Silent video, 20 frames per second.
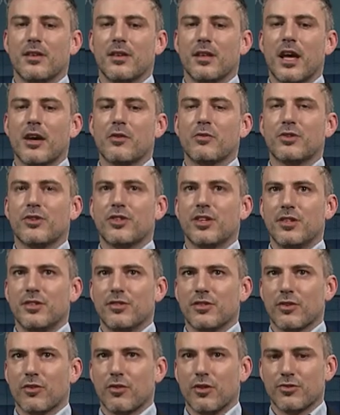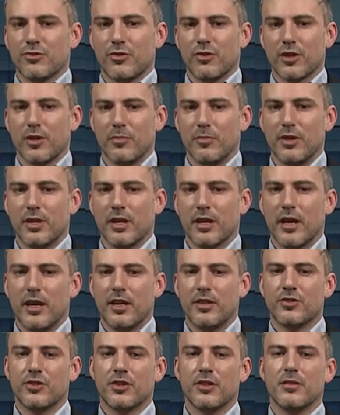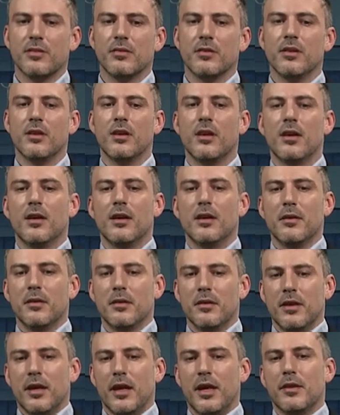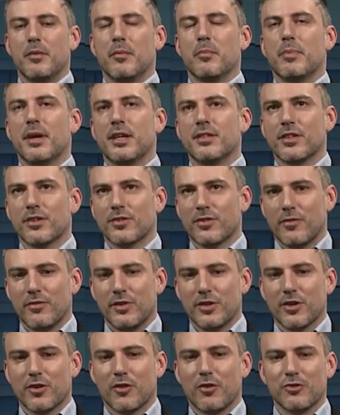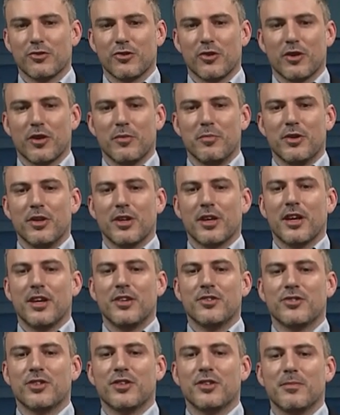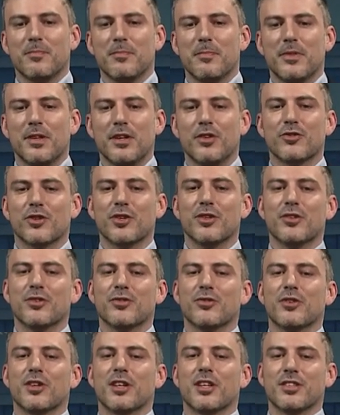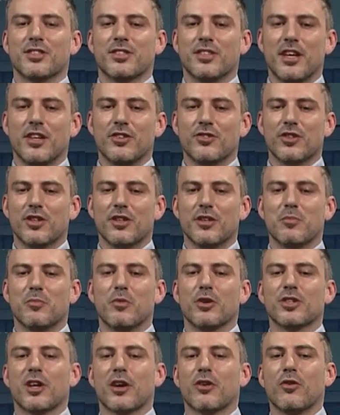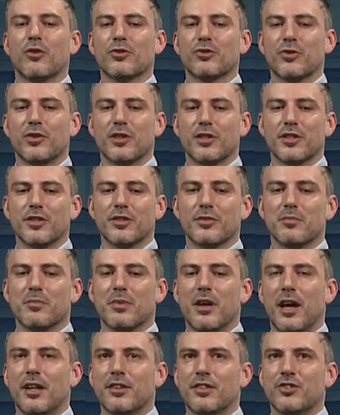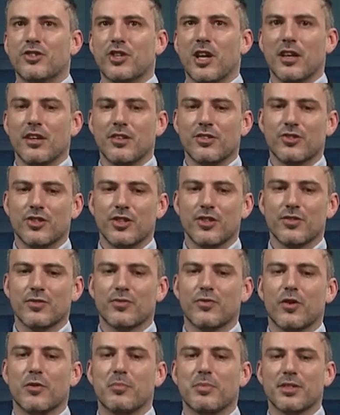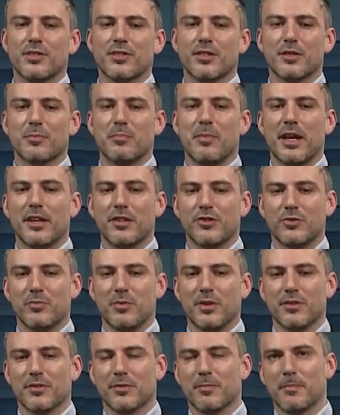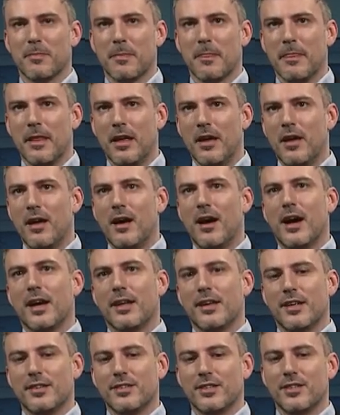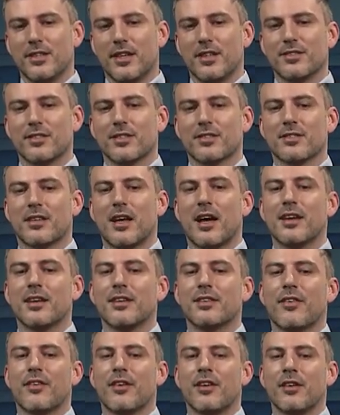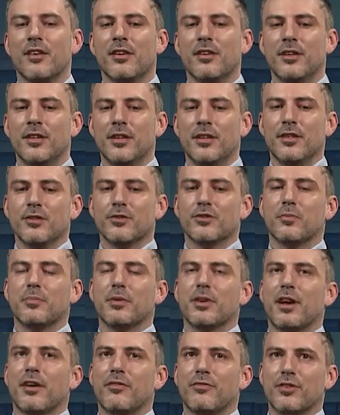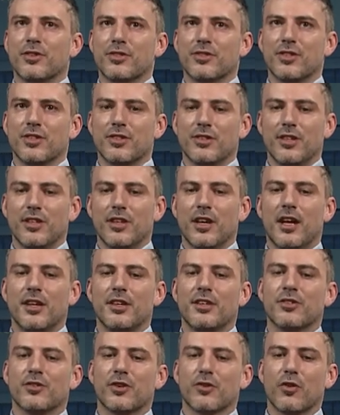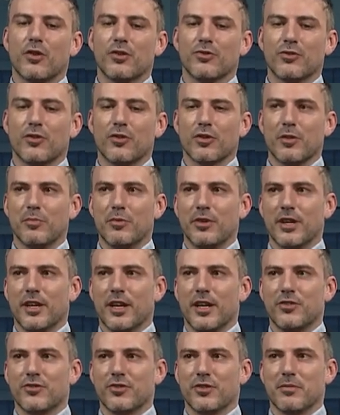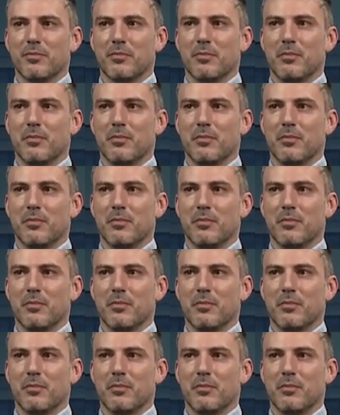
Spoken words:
language and intercultural communication, and basics of intercultural communication, internationalization, multiculturalism, and the challenges for business management, identity and society, super diversity, and intercultural communication.